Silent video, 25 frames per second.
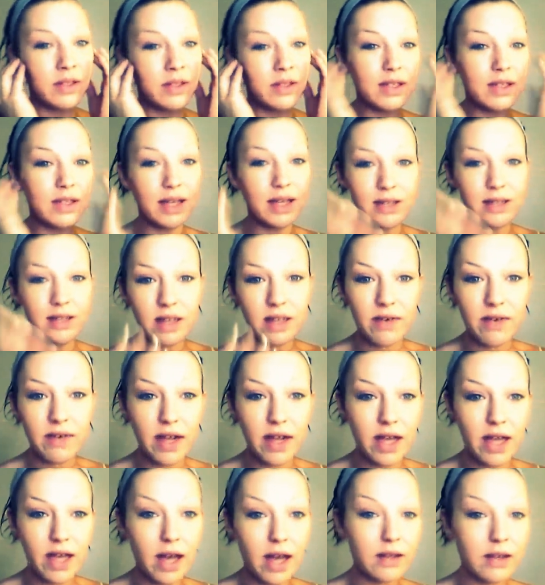sensitive,
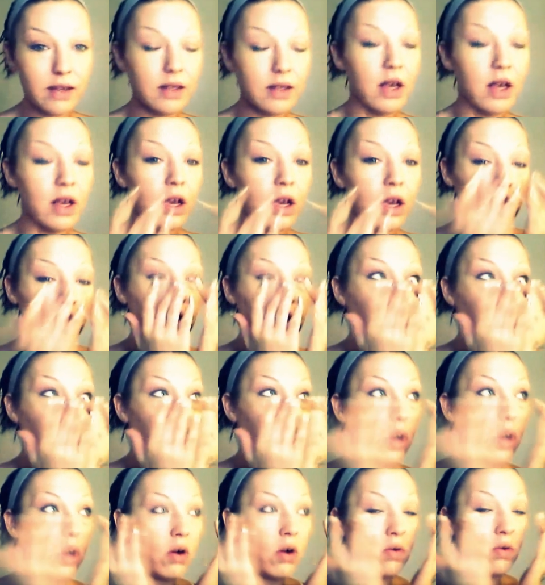I guess. So
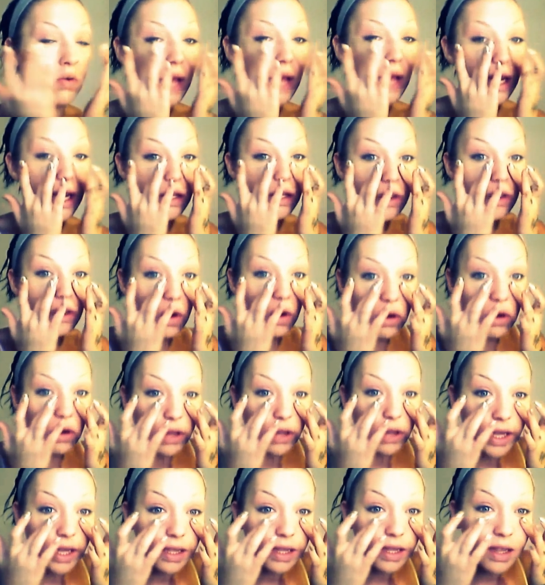don't go
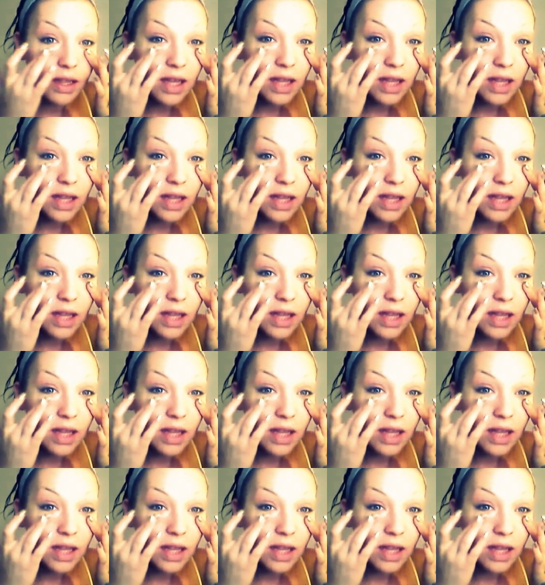like